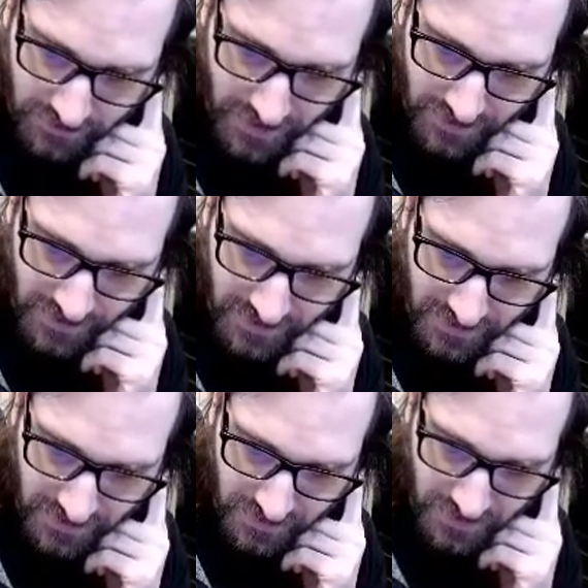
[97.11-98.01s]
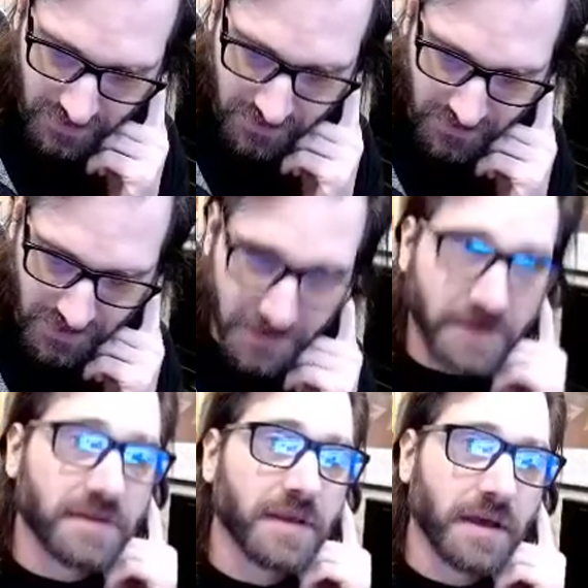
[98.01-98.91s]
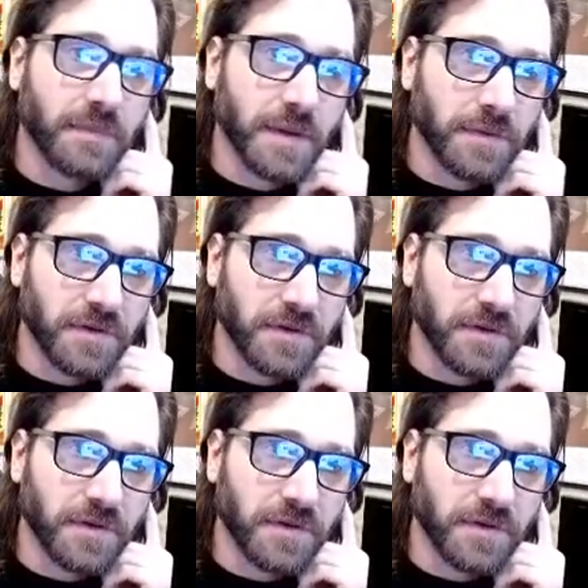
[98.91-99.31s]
rapists. No, it's uh, people